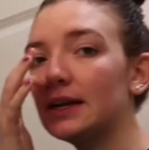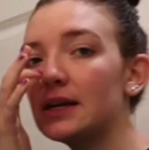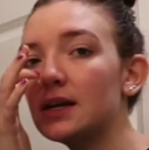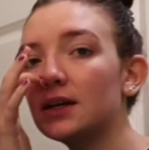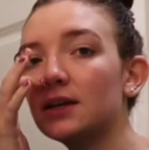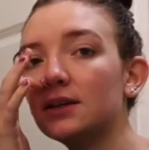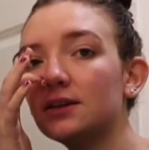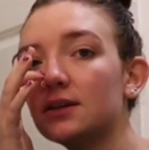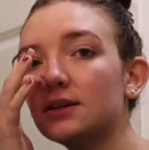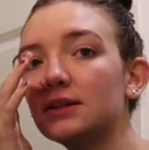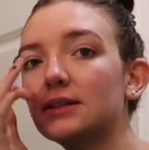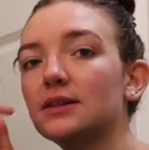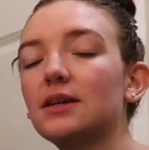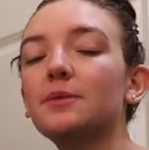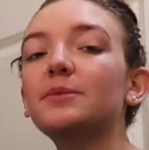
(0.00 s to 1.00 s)
today that
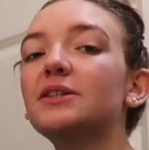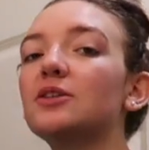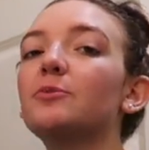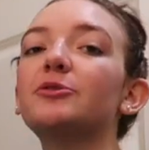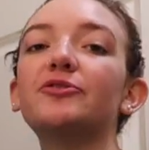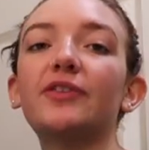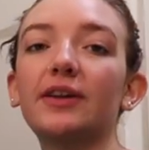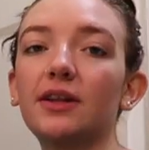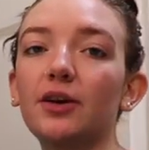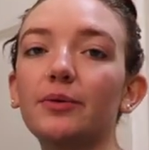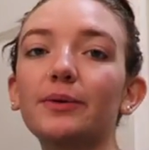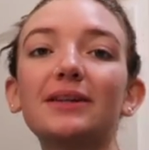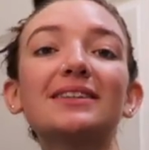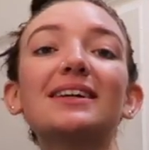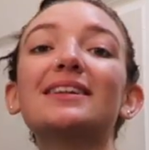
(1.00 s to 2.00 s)
is gonna be so much fun though.
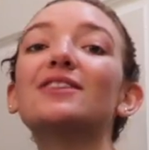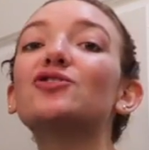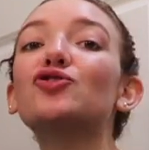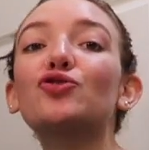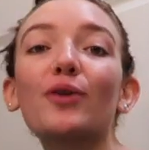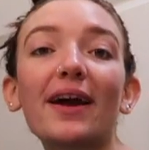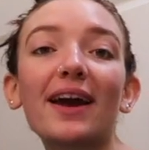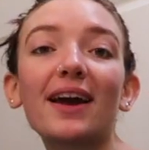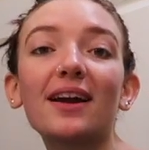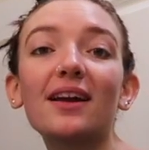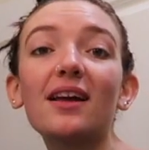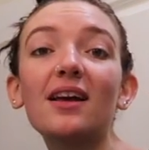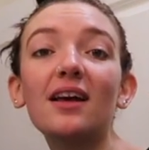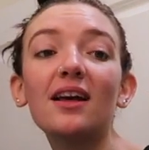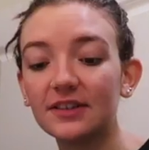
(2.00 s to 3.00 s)
We're gonna take the
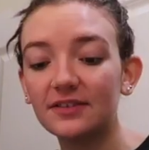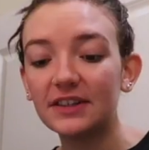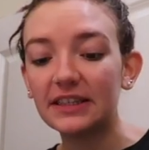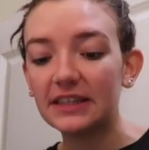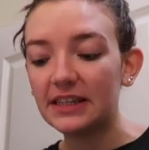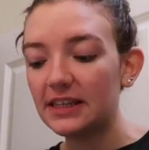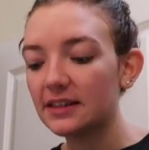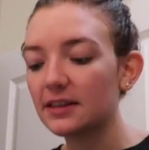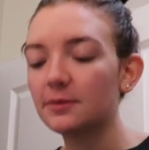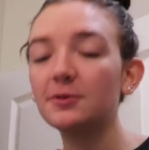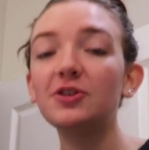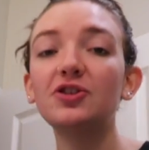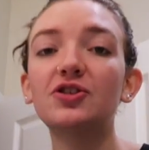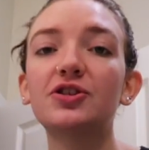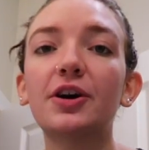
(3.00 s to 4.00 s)
train fix these. Let
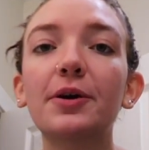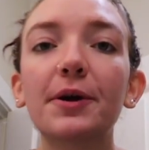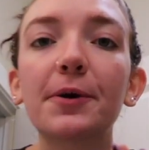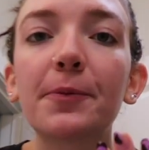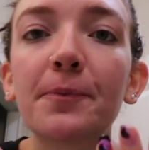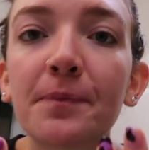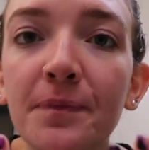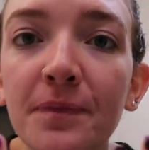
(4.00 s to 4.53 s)
me just show you.